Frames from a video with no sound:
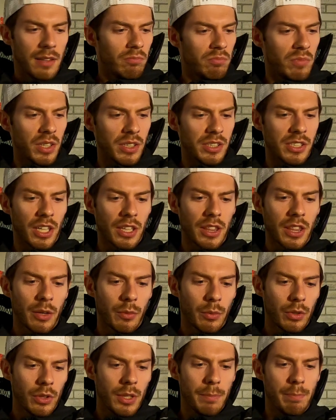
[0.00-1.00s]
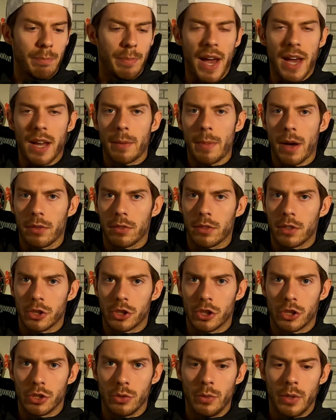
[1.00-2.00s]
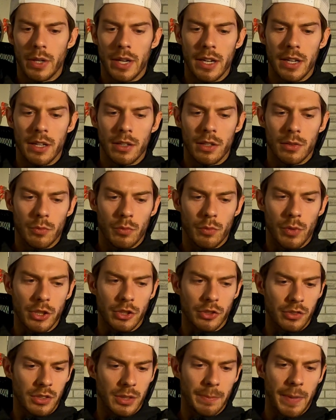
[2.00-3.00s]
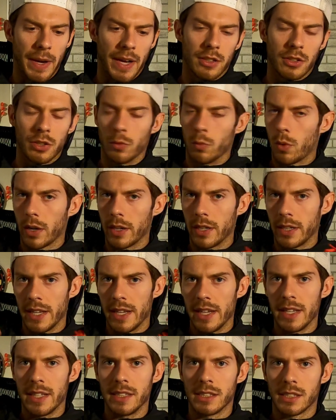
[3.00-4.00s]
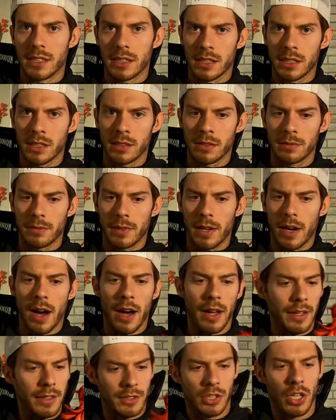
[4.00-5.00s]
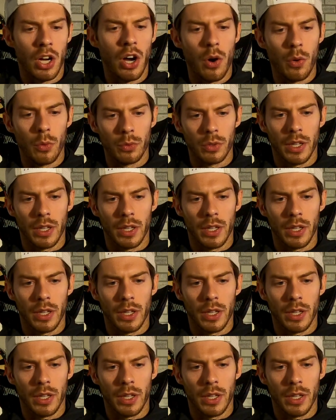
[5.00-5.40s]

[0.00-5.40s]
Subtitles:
there's nothing really bad about the shoe in retrospect to what it is on its own.